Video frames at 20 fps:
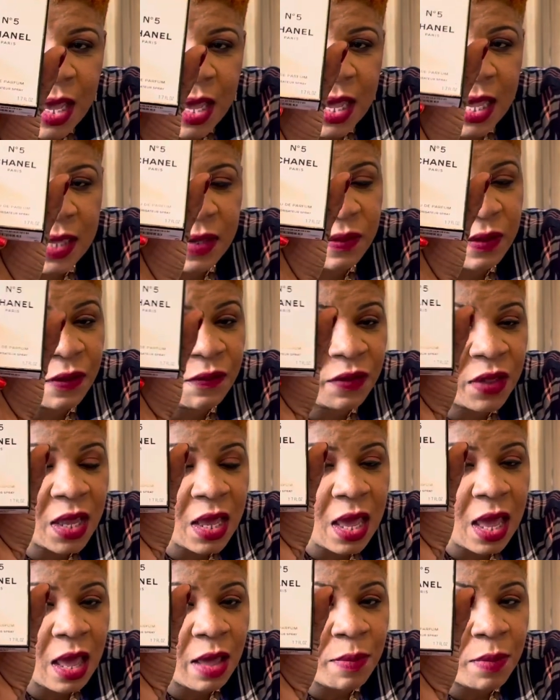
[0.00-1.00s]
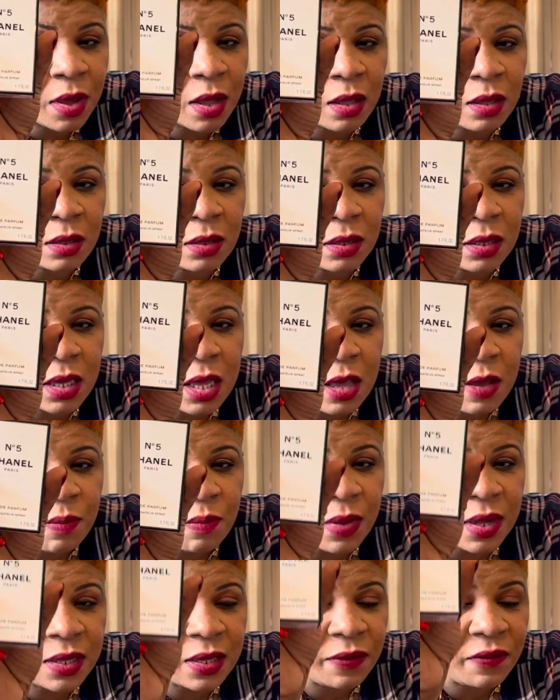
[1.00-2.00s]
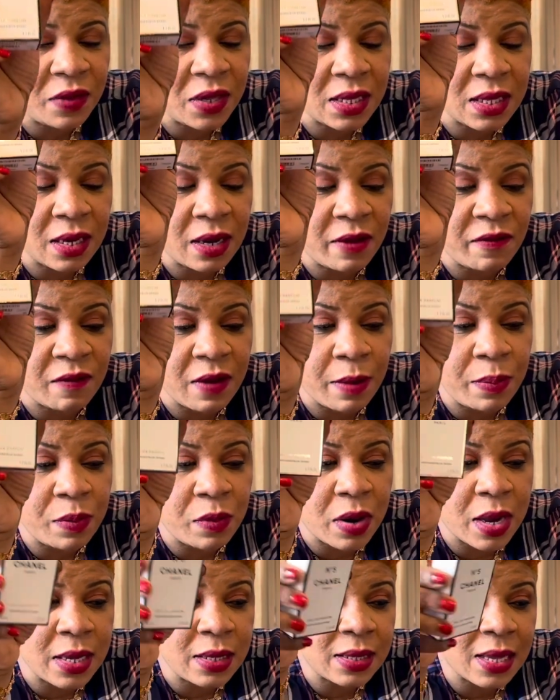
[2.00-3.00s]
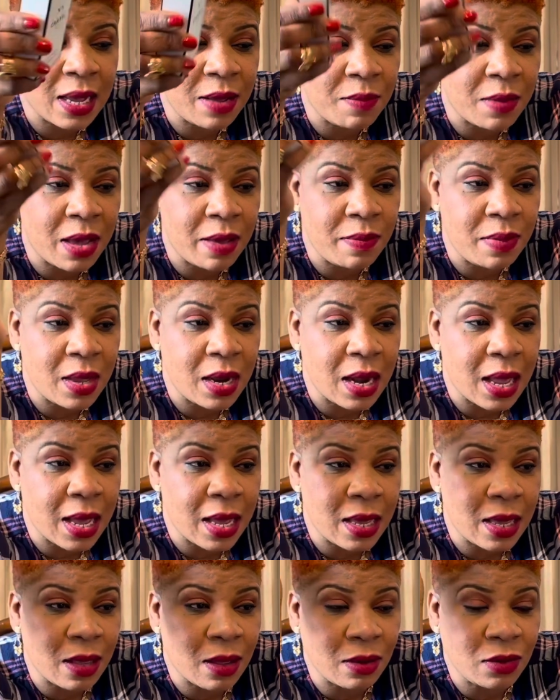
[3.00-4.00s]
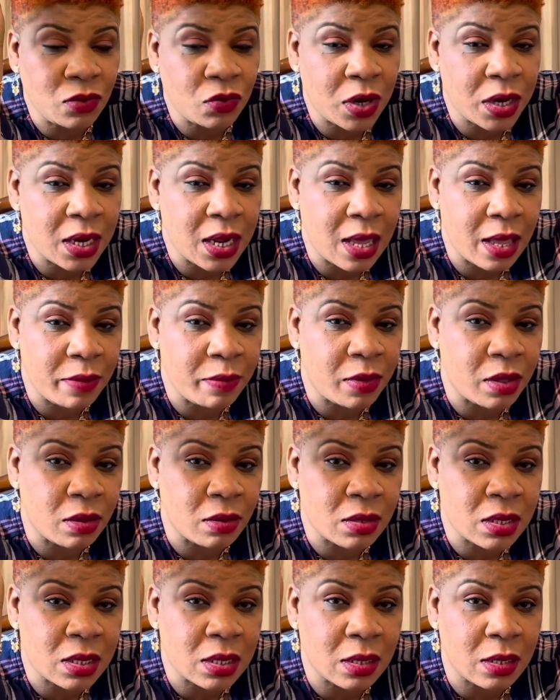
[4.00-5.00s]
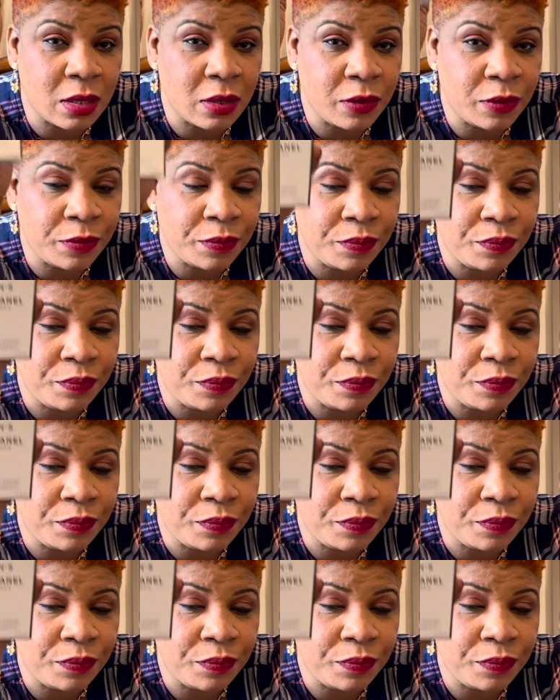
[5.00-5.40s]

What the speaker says: It's 50 ml, but if it's in a vaporizer, it might be like 100 ml. So